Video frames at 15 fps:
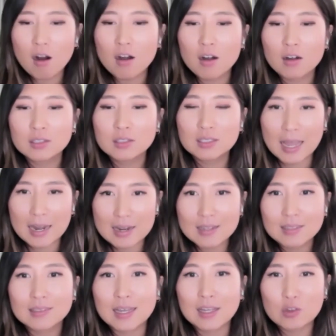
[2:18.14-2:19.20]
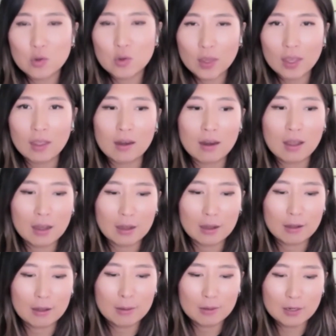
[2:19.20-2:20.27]
are settings that you can,
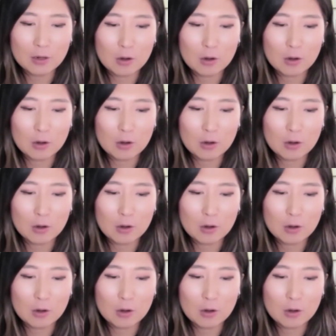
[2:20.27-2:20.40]
uh,